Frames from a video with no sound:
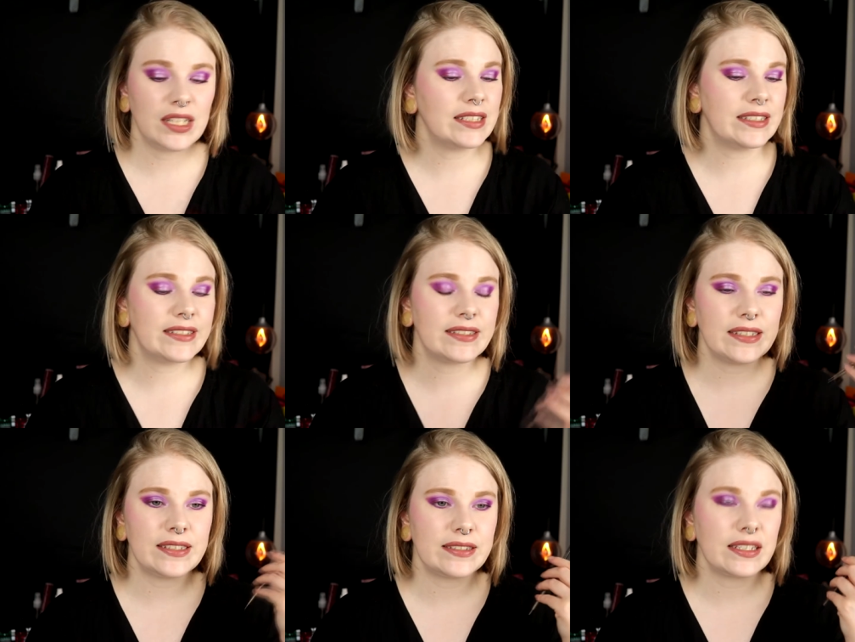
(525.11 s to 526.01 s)
this
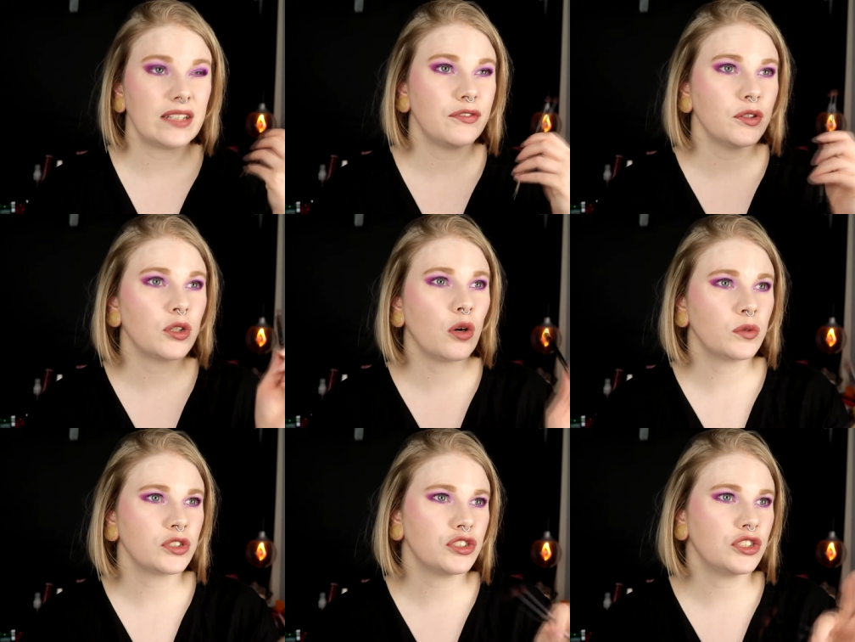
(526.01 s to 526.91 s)
is if you're
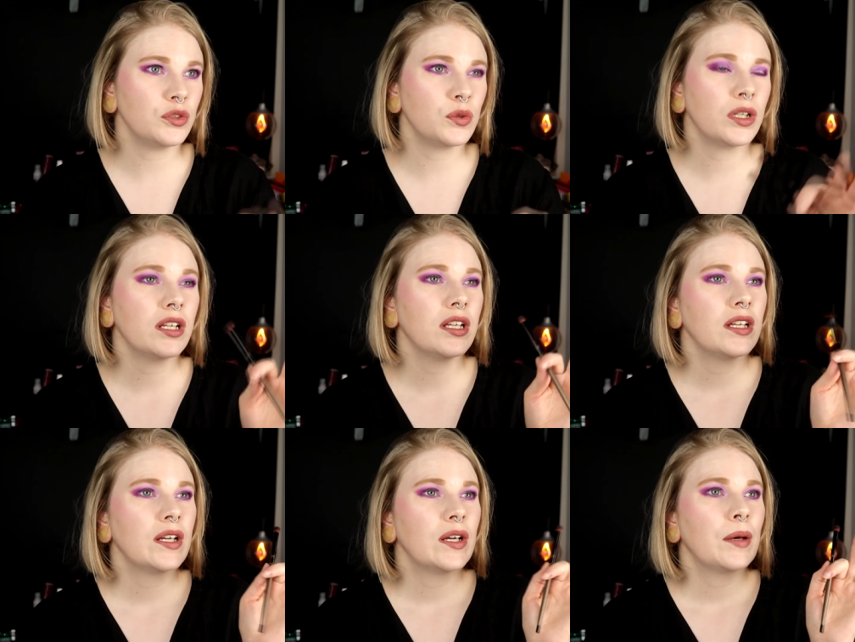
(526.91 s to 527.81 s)
going to
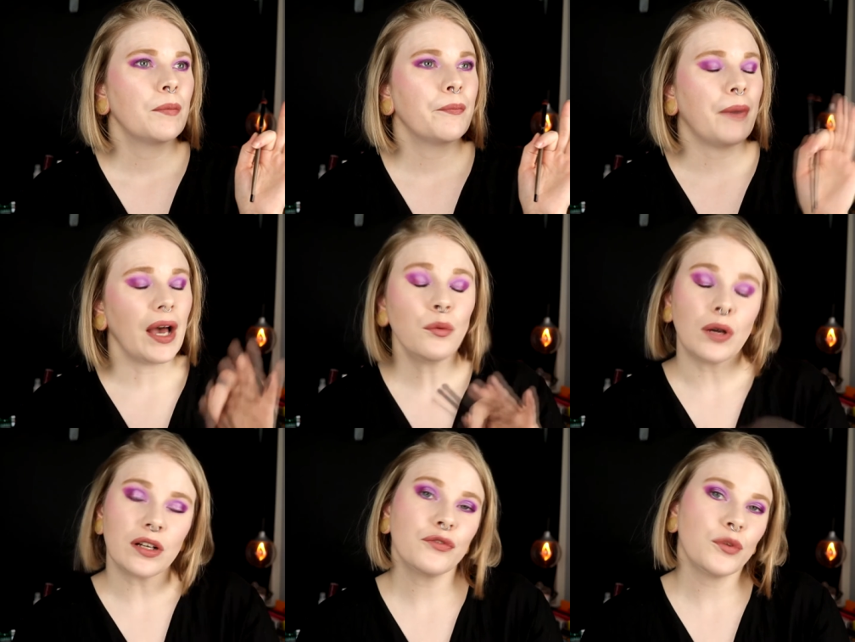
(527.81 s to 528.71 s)
buy
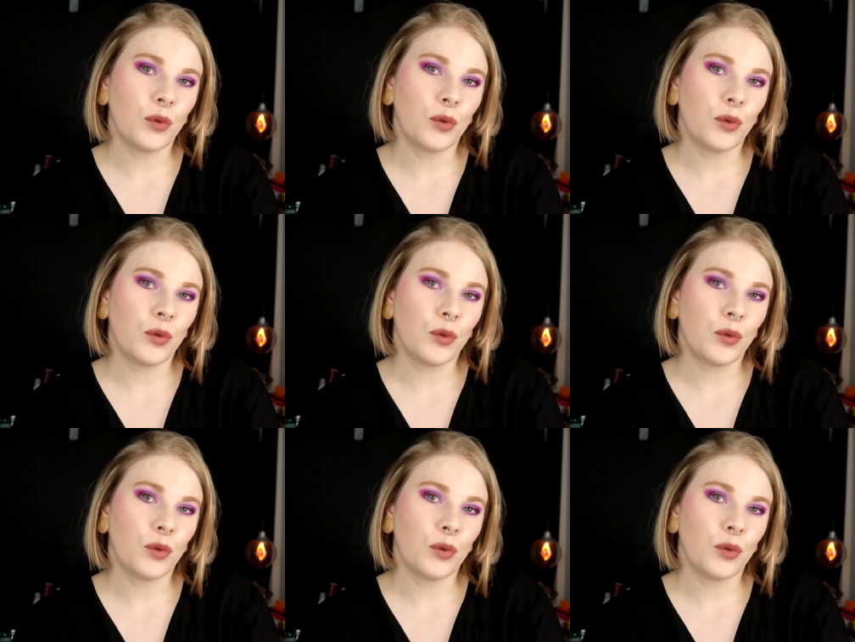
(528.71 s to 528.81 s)
one of the